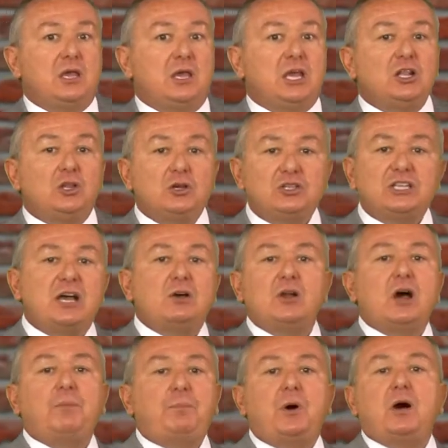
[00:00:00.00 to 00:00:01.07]
He looked
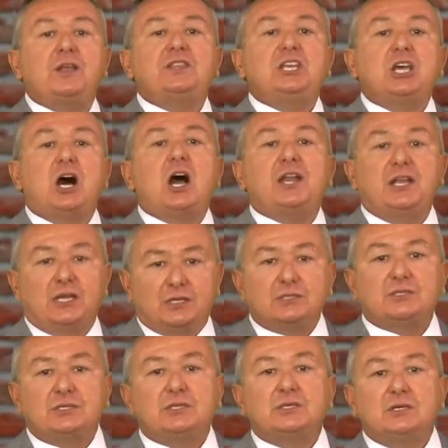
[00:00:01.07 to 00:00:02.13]
out upon the
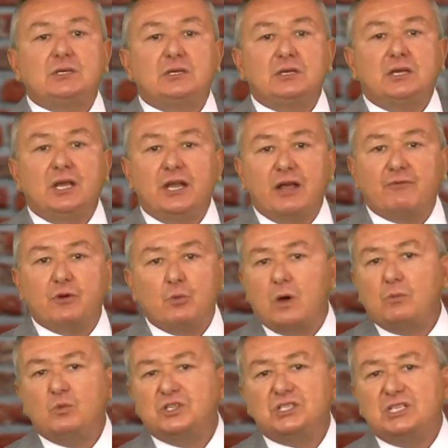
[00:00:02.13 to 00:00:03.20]
audience, and
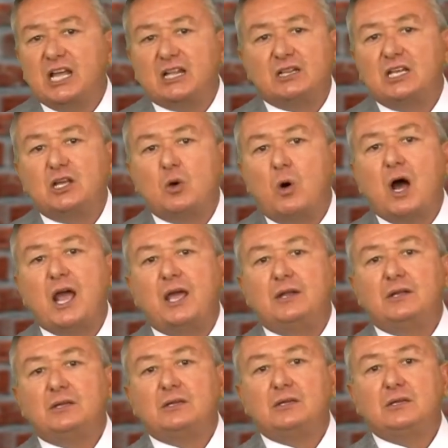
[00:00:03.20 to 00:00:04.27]
everyone was deadly quiet.
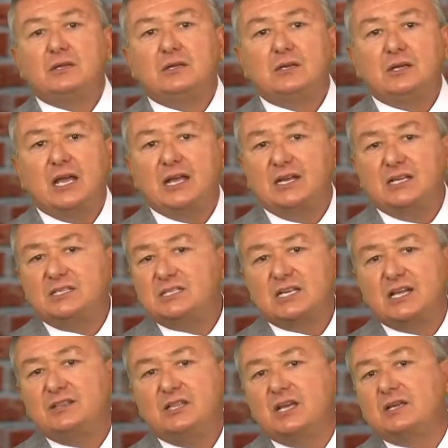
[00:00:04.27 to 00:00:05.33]
And he
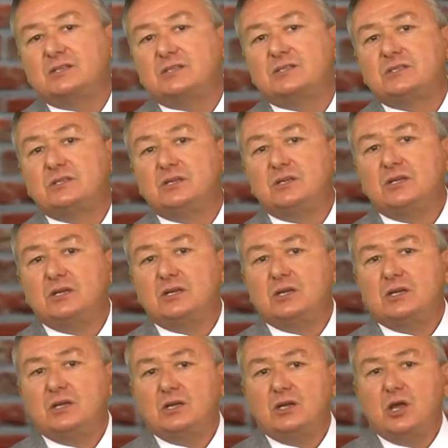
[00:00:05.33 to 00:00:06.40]
said this:
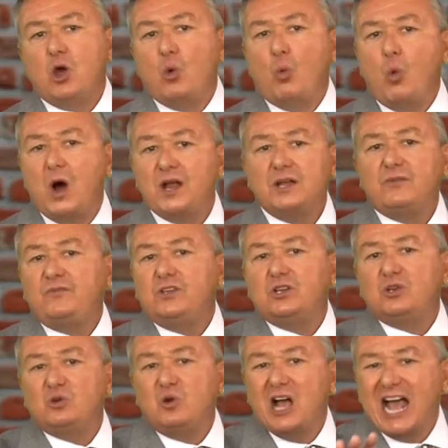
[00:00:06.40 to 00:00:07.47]
"One of
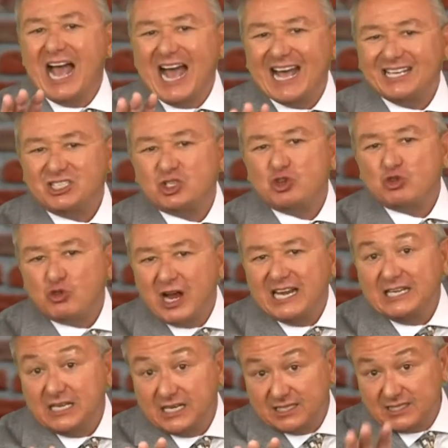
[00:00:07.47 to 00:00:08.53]
you has
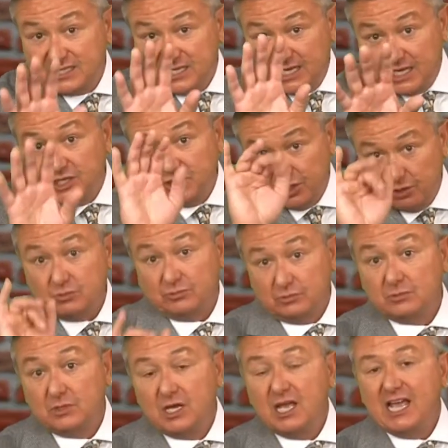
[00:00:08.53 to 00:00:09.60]
greatness in you."
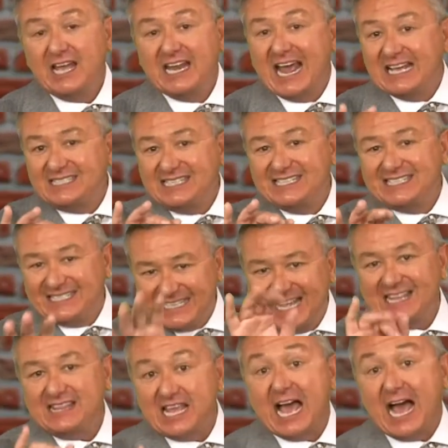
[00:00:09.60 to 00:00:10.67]
And as he
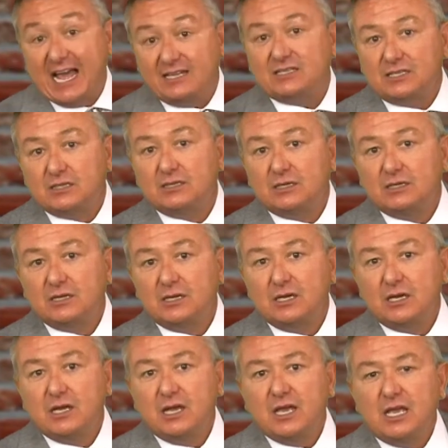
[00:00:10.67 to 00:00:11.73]
said that,
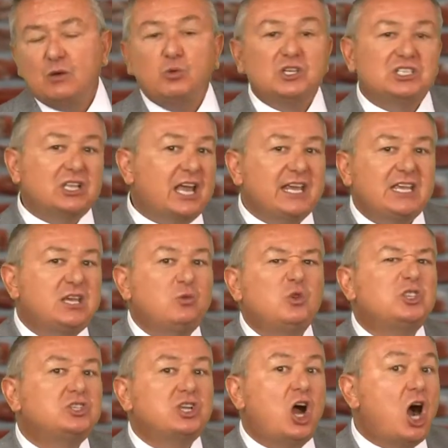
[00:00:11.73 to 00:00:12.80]
it was like he
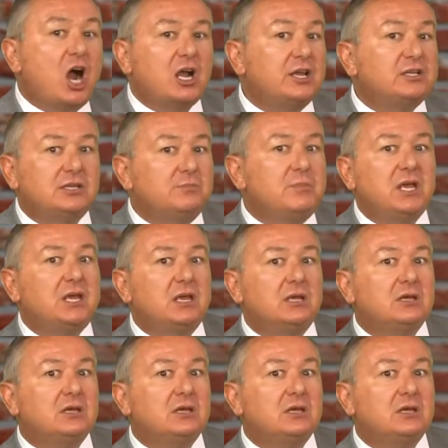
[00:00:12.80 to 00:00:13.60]
was talking to me.